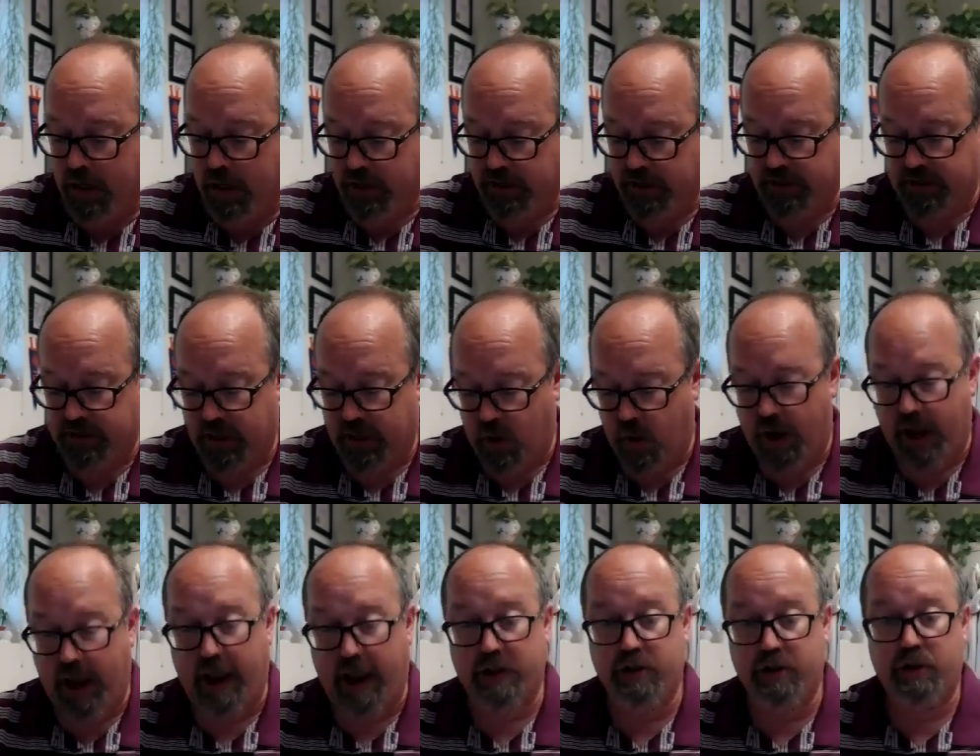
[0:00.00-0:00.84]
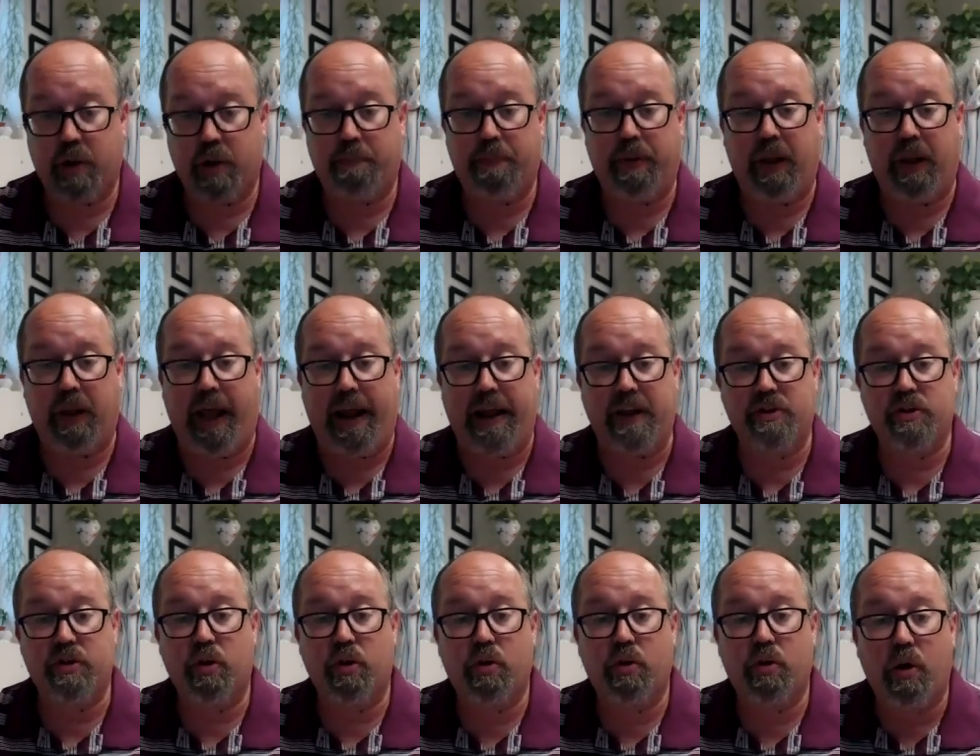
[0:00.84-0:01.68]
So as your
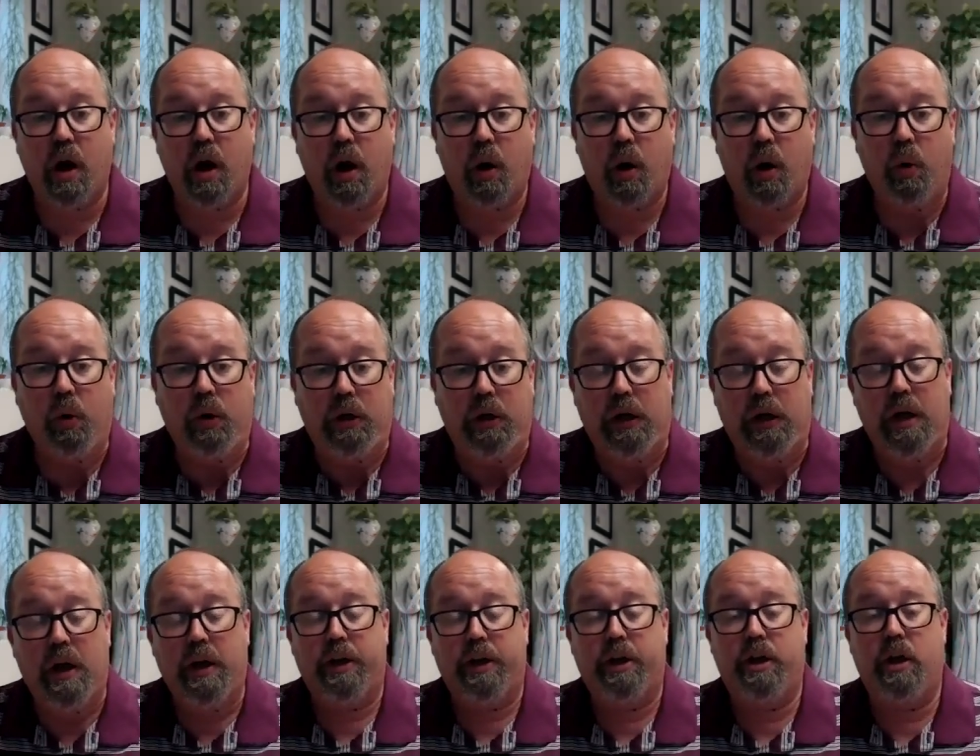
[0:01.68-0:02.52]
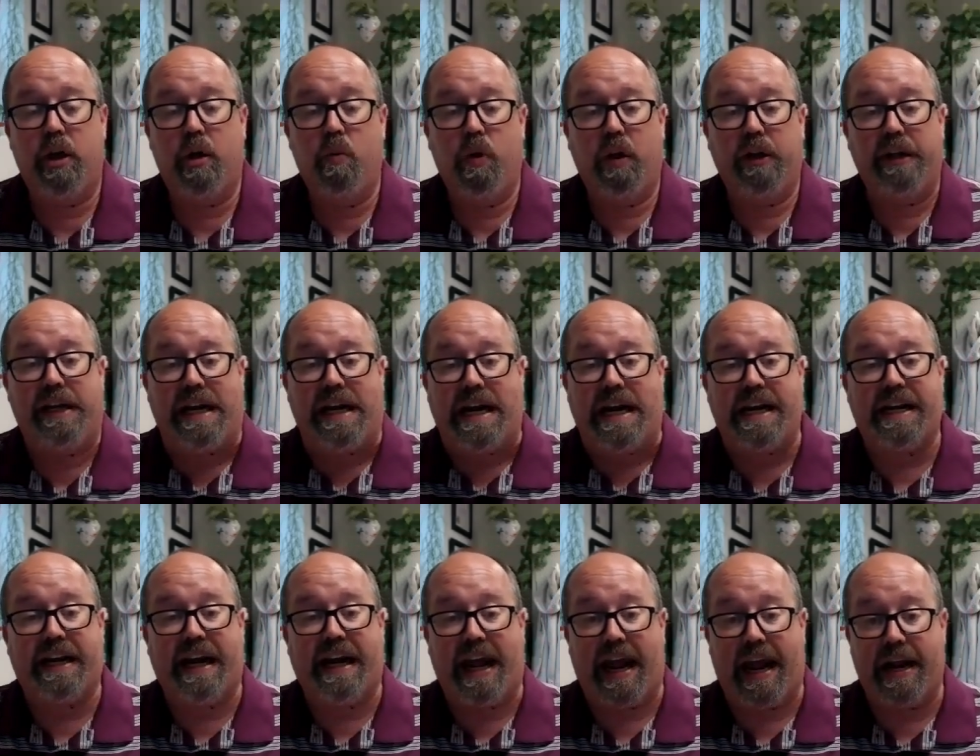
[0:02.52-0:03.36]
plants grow, you will
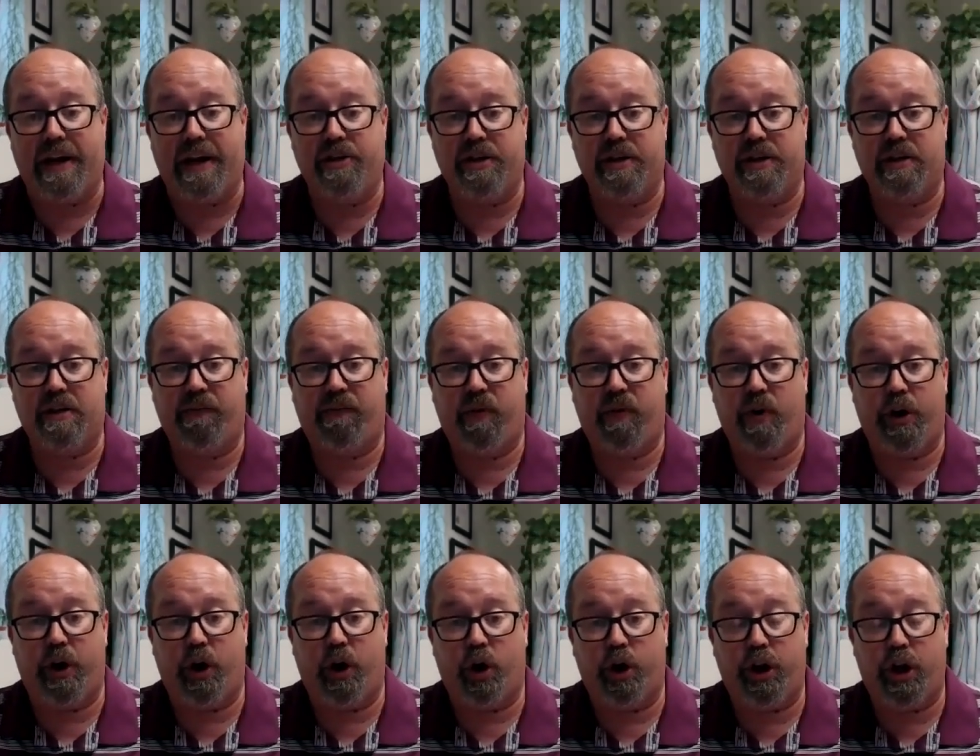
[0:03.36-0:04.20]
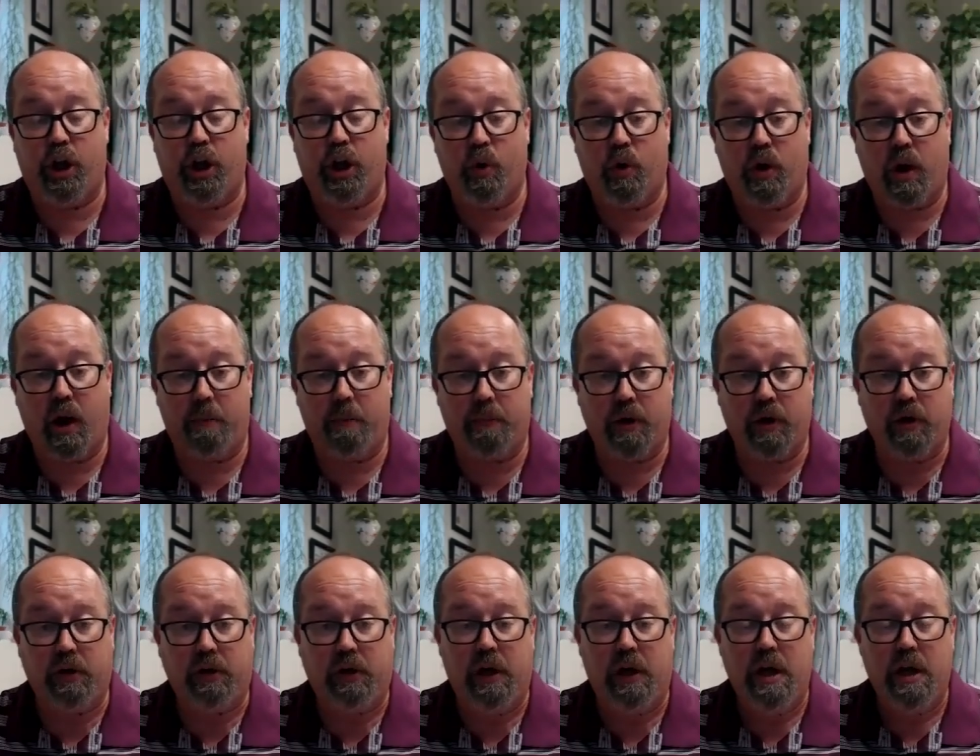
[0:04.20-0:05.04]
need cages for your
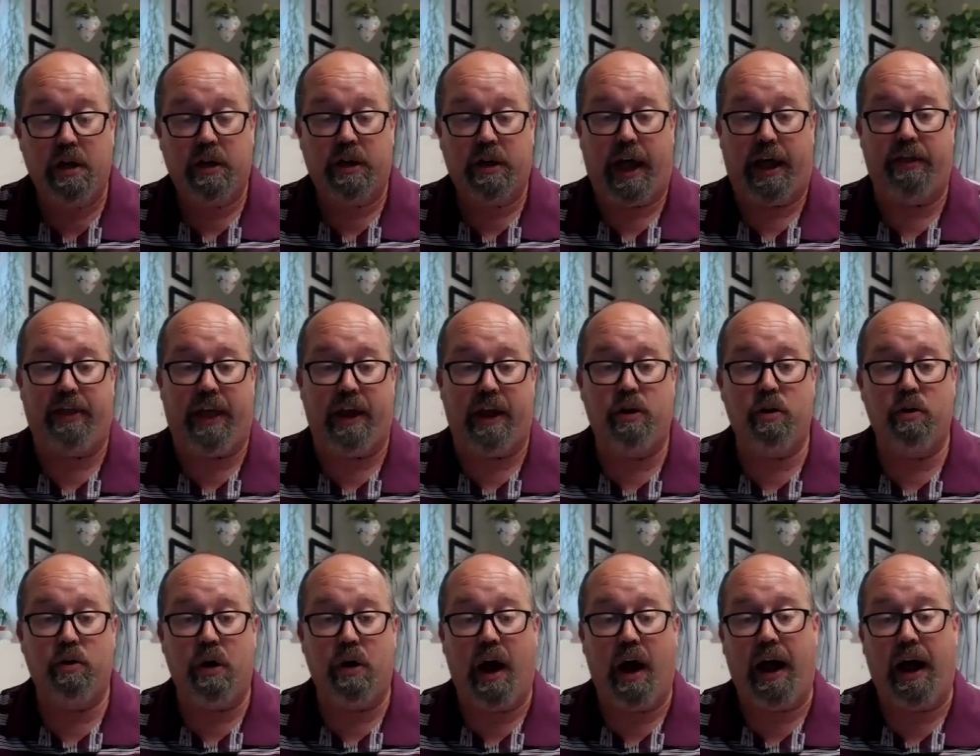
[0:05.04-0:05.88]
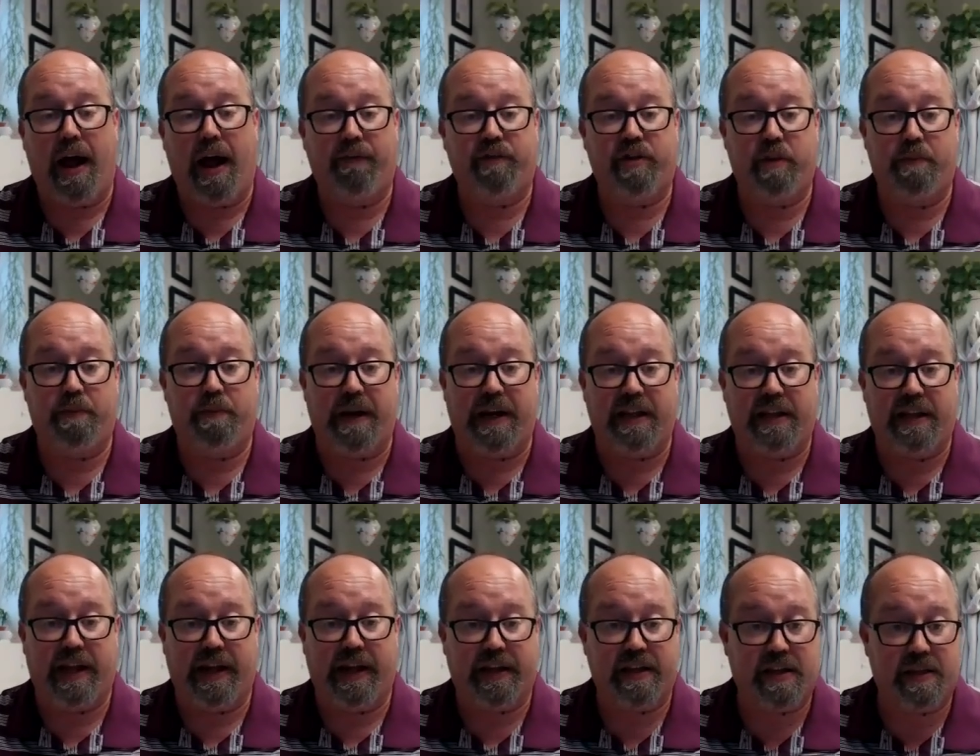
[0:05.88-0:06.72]
cucumber, and they do not have to be
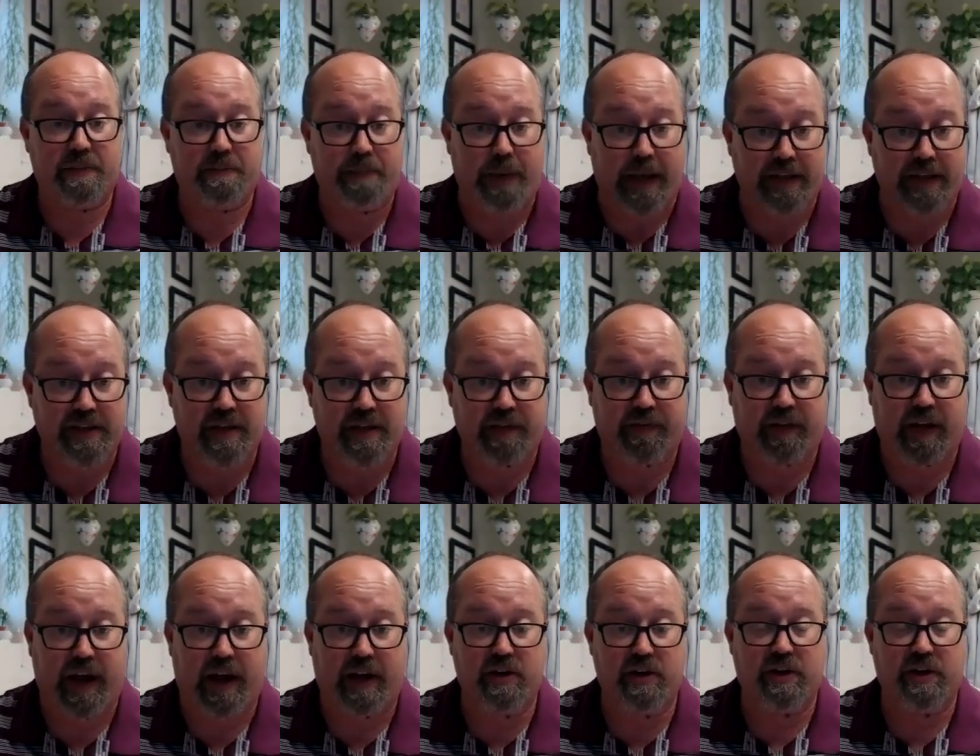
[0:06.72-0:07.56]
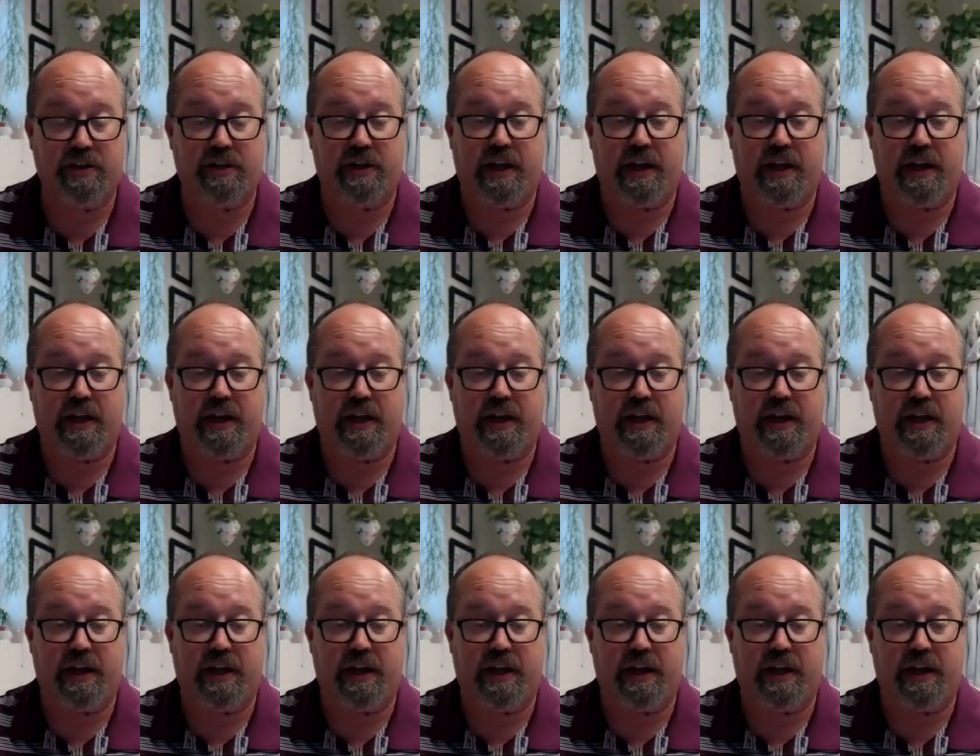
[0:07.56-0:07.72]
the expensive cages.